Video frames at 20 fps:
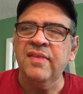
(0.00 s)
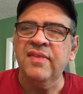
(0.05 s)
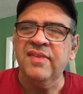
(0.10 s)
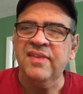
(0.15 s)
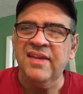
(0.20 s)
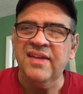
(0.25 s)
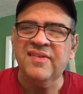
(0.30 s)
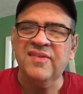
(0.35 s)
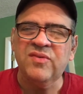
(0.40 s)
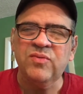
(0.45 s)

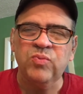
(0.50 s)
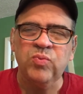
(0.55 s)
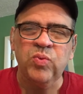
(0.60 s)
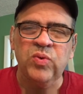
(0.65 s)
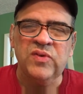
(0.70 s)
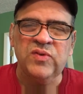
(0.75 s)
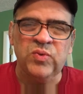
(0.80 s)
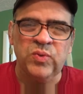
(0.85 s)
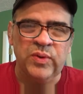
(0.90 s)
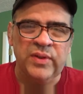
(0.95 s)
This
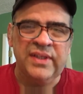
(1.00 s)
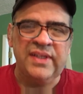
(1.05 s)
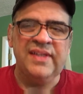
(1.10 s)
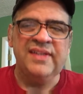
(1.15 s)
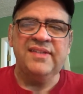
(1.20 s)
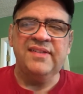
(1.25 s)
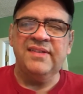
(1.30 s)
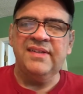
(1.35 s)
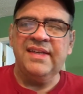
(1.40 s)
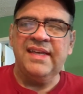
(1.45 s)
was
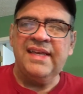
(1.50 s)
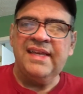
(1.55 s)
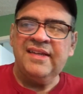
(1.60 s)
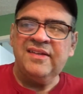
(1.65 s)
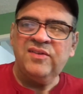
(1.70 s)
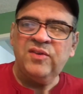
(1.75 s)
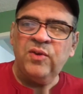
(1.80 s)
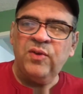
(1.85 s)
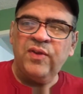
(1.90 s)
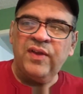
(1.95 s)
released in
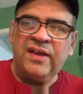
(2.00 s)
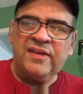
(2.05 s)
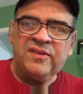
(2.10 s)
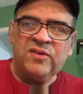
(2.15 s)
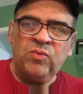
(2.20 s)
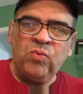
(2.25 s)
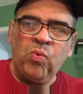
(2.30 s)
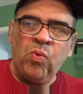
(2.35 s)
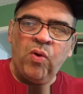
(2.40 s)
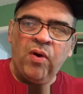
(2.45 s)

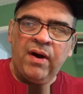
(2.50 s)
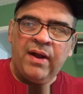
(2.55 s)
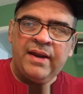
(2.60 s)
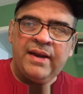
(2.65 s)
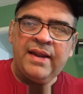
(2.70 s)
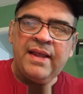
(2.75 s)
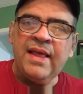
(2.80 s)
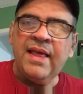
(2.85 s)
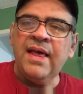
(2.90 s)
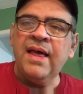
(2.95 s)
2001,